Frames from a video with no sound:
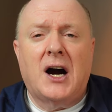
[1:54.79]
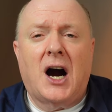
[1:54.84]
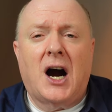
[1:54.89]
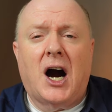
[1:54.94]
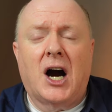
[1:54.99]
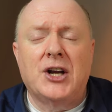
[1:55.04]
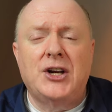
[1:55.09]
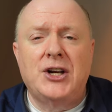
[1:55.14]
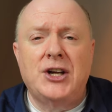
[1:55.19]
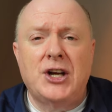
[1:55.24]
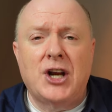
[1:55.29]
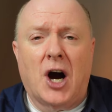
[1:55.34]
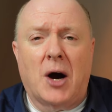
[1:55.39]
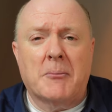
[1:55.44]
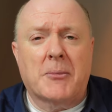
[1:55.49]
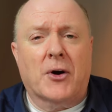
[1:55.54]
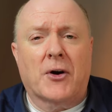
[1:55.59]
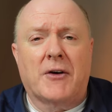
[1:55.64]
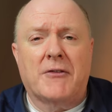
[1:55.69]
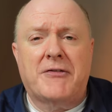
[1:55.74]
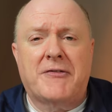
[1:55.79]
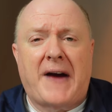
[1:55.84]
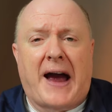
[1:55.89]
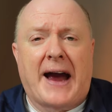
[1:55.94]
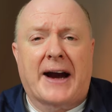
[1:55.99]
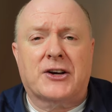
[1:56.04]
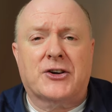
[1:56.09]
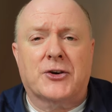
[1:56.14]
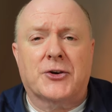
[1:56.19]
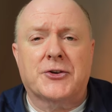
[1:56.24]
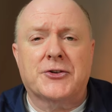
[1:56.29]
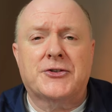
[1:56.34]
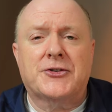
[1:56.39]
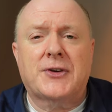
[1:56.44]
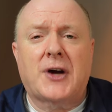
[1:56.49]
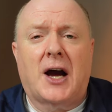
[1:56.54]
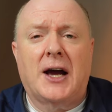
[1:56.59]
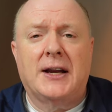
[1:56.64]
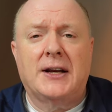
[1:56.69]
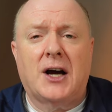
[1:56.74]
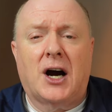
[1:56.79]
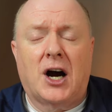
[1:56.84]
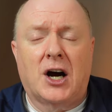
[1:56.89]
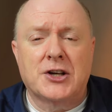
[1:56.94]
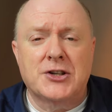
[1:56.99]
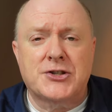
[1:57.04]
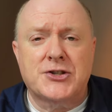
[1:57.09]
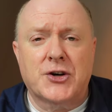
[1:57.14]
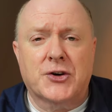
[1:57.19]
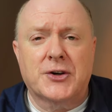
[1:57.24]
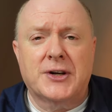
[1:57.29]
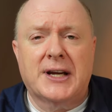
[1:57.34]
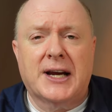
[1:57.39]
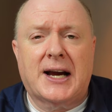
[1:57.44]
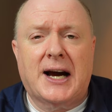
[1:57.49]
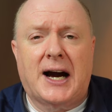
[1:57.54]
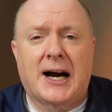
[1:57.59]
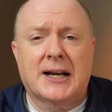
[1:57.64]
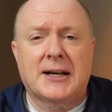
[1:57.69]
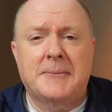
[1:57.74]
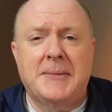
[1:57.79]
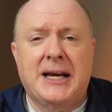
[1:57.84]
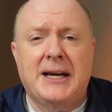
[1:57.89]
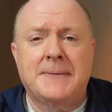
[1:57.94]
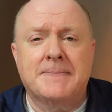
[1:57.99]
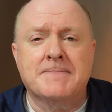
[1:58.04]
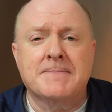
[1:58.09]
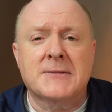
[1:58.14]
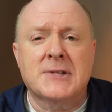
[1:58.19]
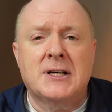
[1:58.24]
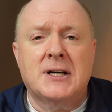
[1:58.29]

a number of factors an uncertain economy,